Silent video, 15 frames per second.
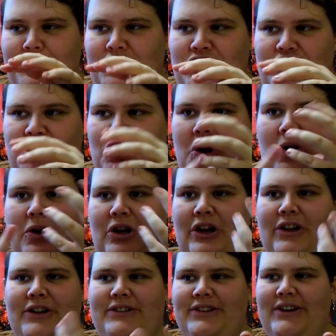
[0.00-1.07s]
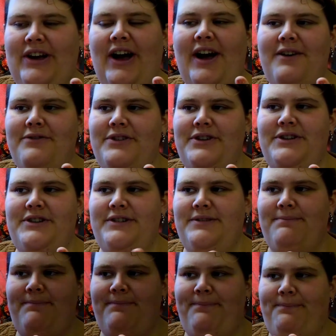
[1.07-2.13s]
chocolate covered
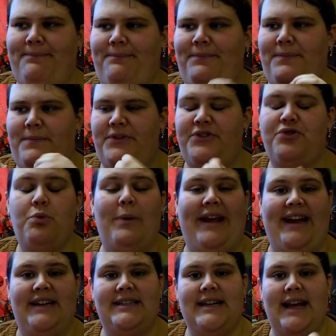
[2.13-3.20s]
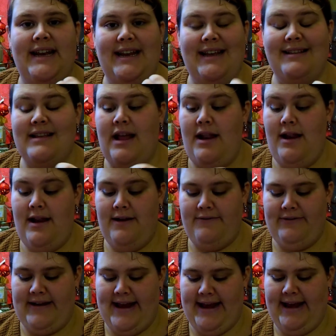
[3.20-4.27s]
sweet, and it is
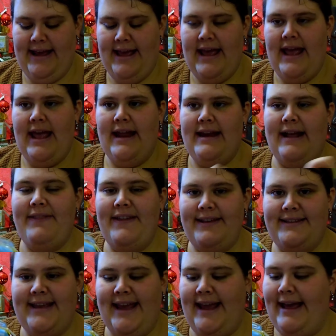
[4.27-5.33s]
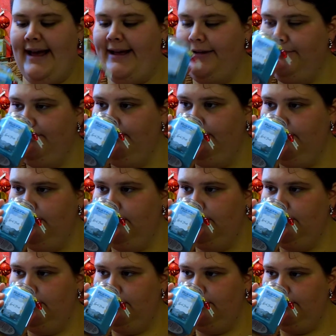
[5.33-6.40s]
lovely. Now this here
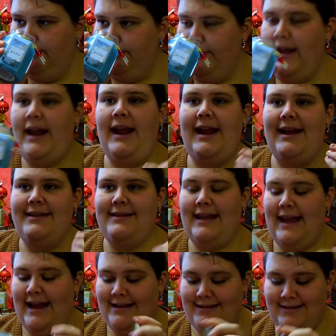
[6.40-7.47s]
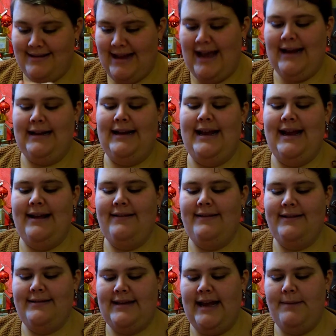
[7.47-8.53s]
is exactly
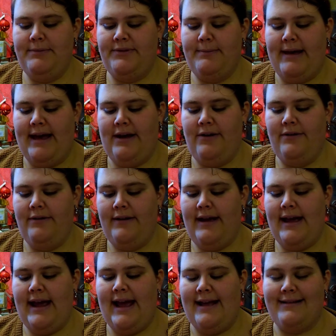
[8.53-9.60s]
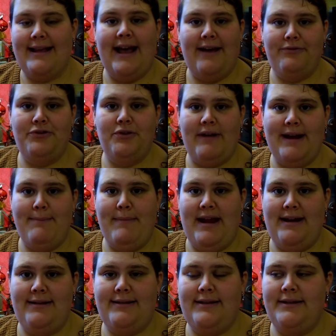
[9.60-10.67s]
the same smell as After Eight
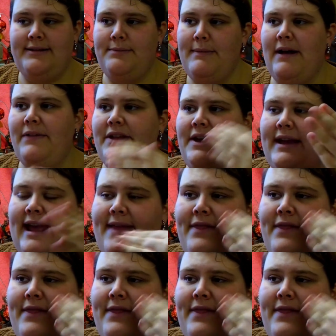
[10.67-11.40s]
mints, the smell that you get